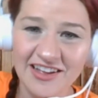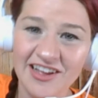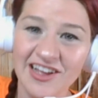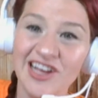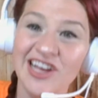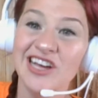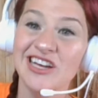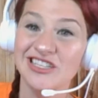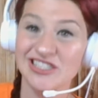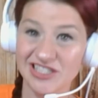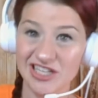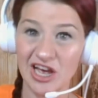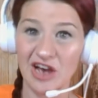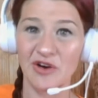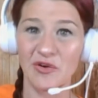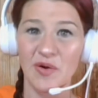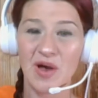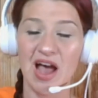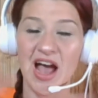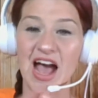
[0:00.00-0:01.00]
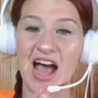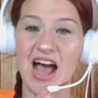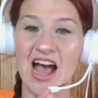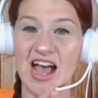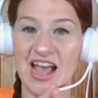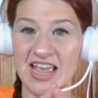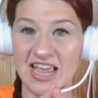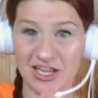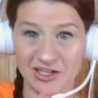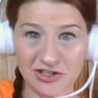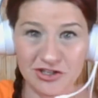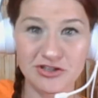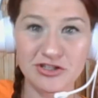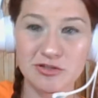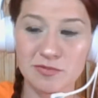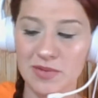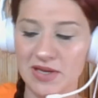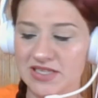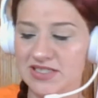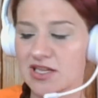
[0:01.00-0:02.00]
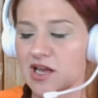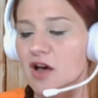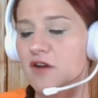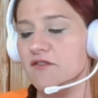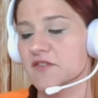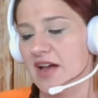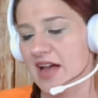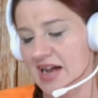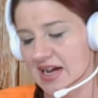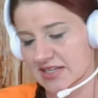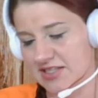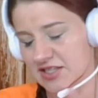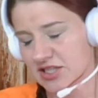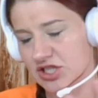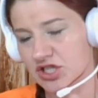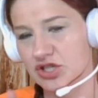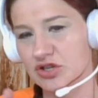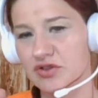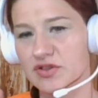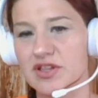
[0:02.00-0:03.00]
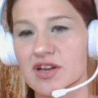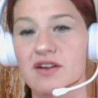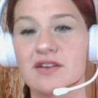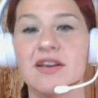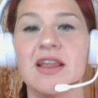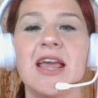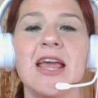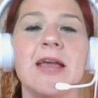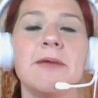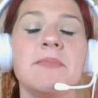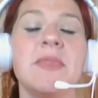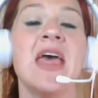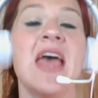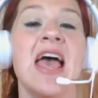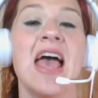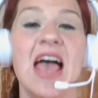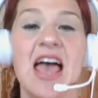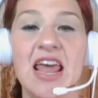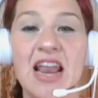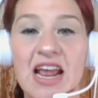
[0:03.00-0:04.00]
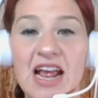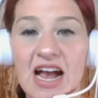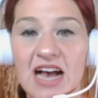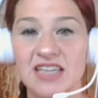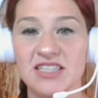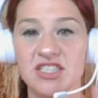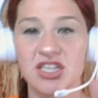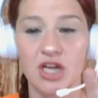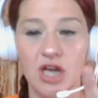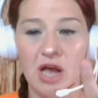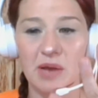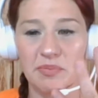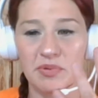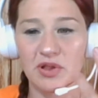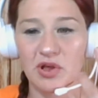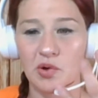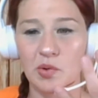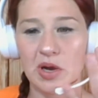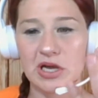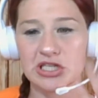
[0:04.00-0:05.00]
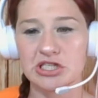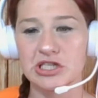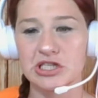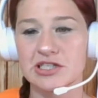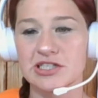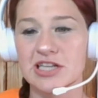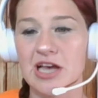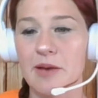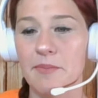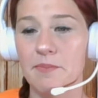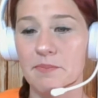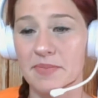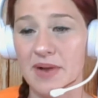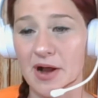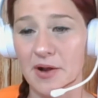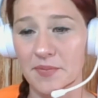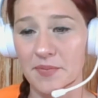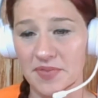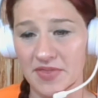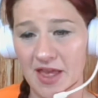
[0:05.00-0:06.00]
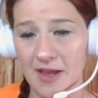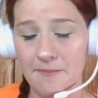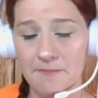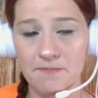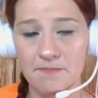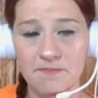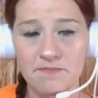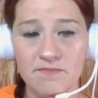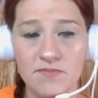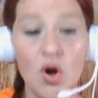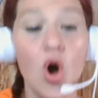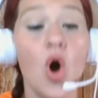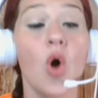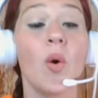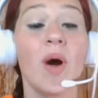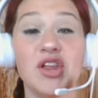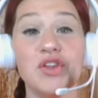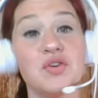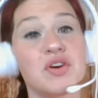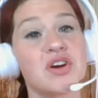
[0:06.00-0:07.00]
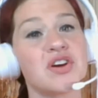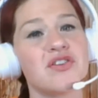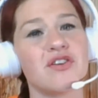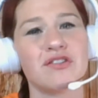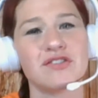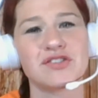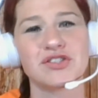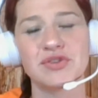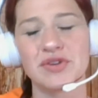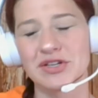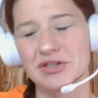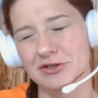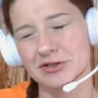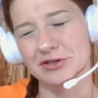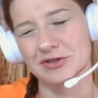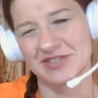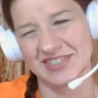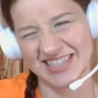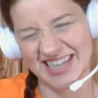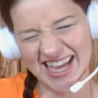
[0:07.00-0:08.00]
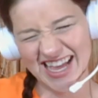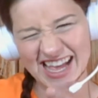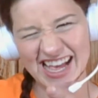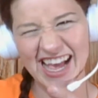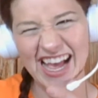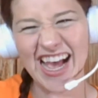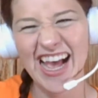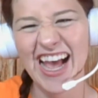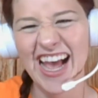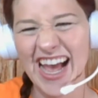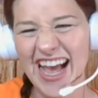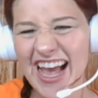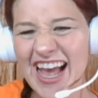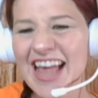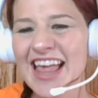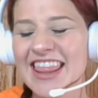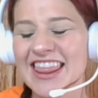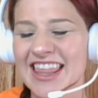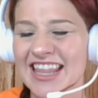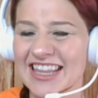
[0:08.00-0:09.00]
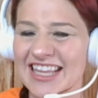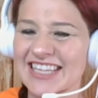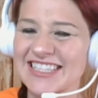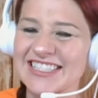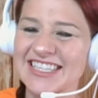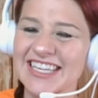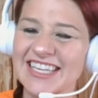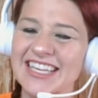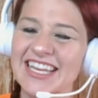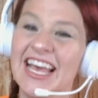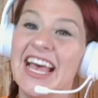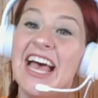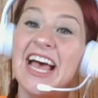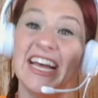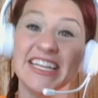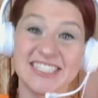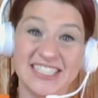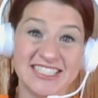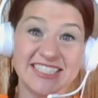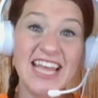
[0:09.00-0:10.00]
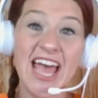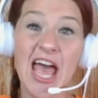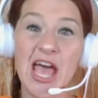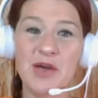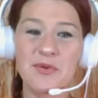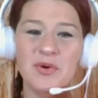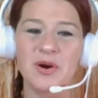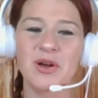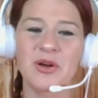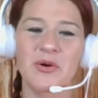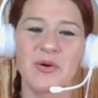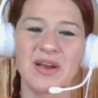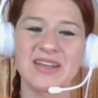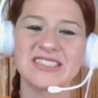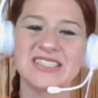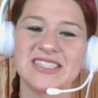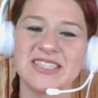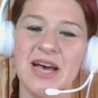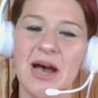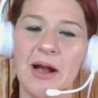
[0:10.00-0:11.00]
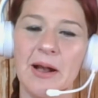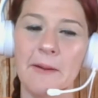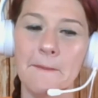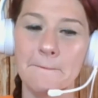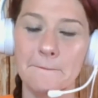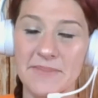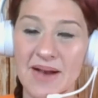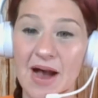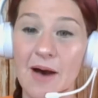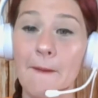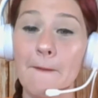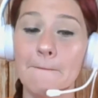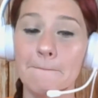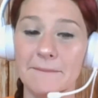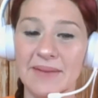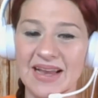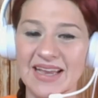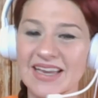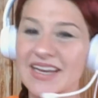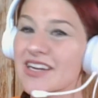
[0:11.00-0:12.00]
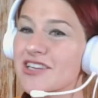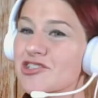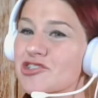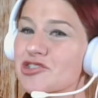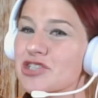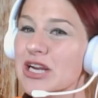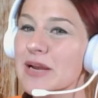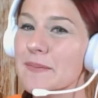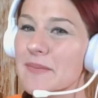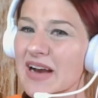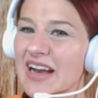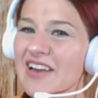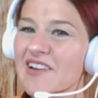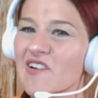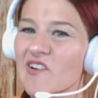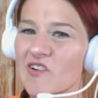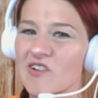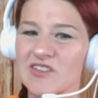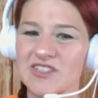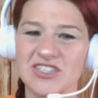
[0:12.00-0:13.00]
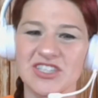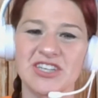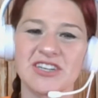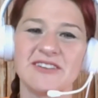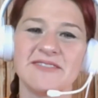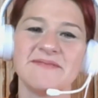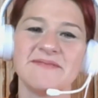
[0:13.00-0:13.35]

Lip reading: So I introduced myself. I asked the student their name, and I asked a couple of questions about them. Oh, and you can also introduce the lesson. Today, we're going to talk about my country, my culture.